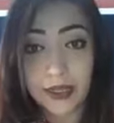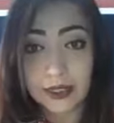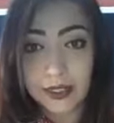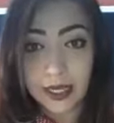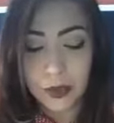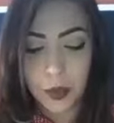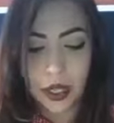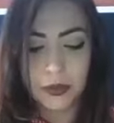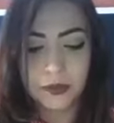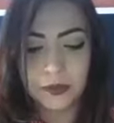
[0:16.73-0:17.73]
exercise
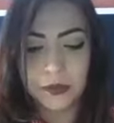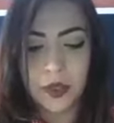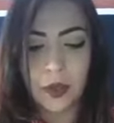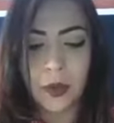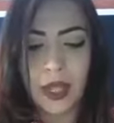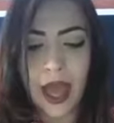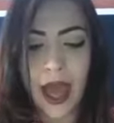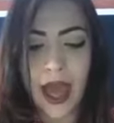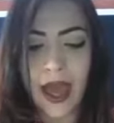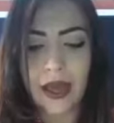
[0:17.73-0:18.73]
1, we
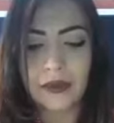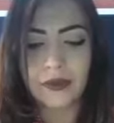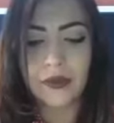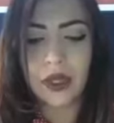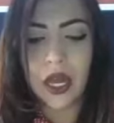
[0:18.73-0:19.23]
have,